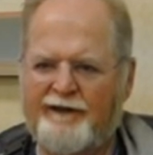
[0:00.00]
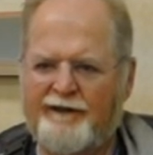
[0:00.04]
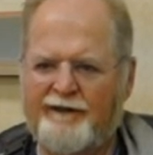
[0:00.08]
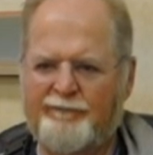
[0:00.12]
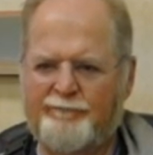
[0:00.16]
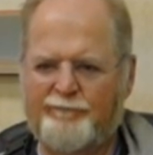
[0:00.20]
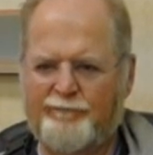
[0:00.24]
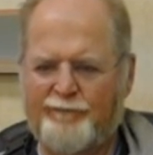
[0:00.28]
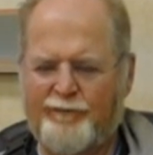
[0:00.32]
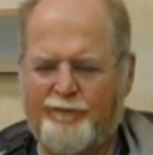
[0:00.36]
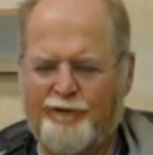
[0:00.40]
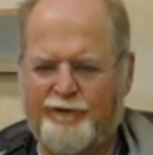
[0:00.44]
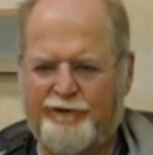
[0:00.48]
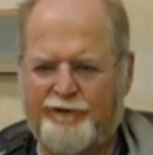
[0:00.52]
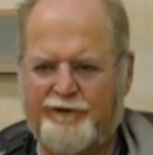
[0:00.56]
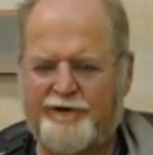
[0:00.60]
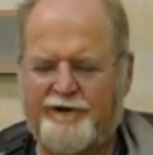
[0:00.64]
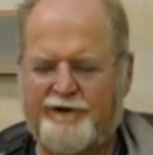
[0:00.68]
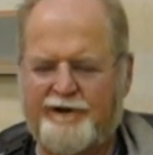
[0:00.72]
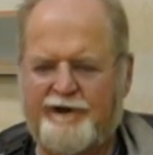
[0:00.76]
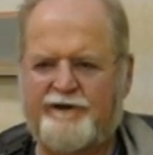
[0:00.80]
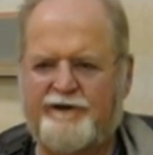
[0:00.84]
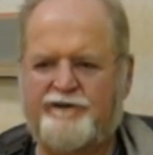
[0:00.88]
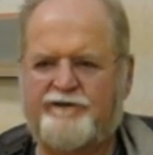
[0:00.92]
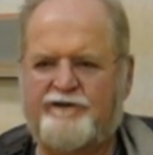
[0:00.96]
Mote in
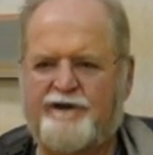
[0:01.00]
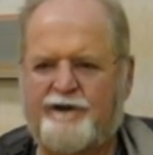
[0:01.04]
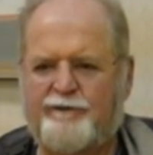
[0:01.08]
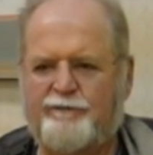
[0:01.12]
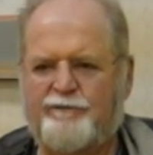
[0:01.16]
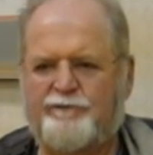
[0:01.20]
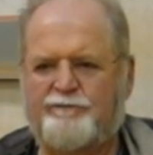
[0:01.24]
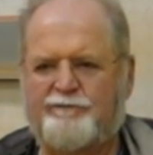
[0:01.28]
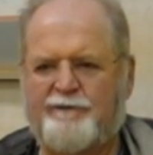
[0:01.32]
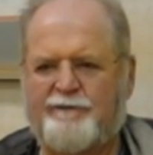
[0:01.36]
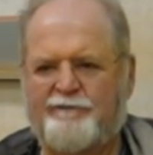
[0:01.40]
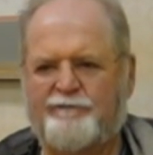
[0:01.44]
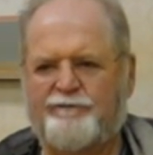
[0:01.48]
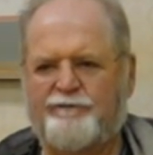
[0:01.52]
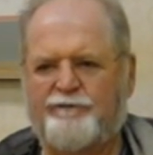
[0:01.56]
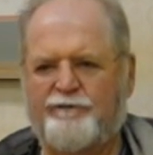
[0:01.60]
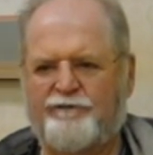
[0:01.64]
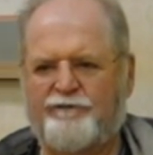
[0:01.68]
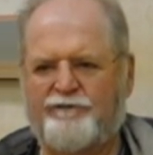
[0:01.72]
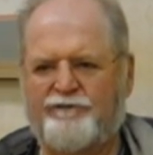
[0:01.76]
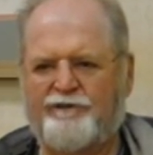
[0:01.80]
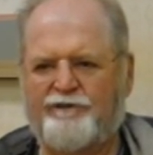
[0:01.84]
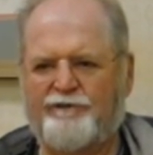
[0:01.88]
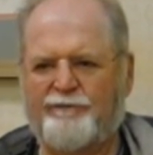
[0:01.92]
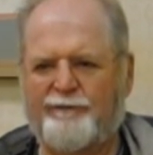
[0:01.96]
God's Eye was my
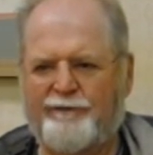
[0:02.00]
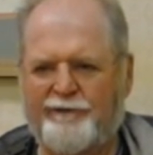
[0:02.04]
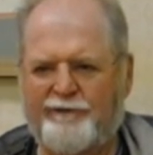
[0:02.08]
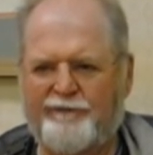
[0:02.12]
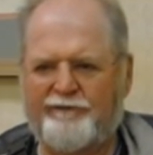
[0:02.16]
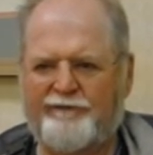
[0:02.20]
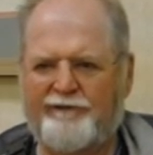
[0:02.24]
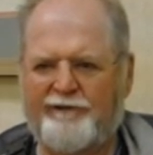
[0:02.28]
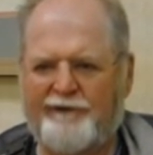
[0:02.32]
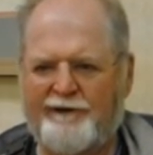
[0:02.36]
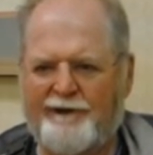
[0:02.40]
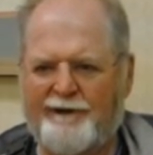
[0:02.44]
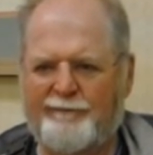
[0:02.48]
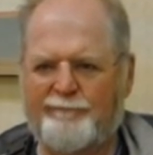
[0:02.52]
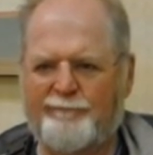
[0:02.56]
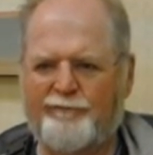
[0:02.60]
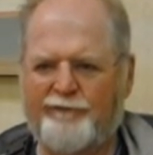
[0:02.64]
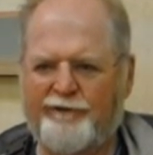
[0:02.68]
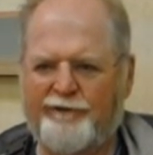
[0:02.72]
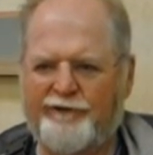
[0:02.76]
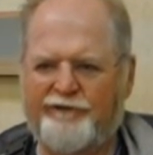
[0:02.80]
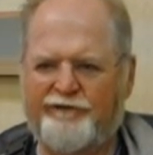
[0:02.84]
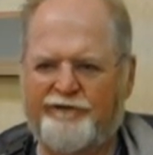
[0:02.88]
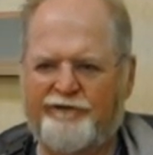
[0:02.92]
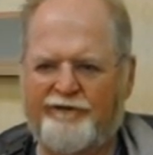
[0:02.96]
first serious
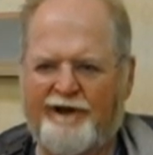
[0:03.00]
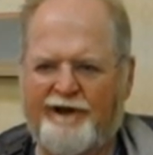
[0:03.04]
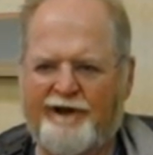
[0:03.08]
collaboration.